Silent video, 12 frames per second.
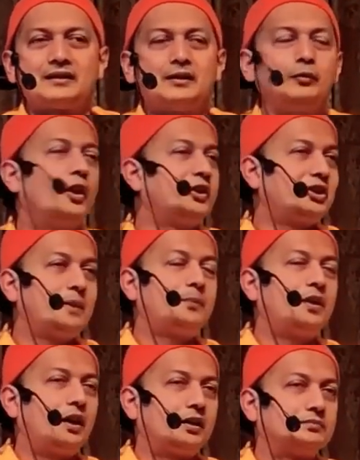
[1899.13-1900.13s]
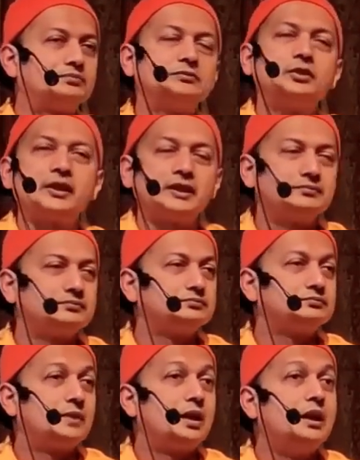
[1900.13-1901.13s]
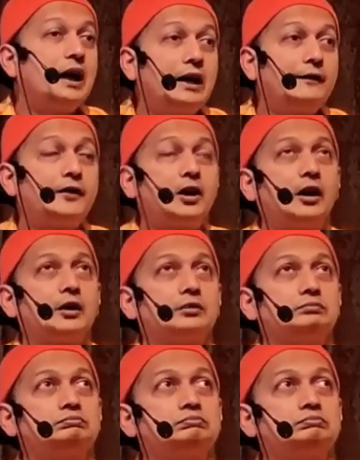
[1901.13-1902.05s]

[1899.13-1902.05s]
Worship God. Okay. Love God.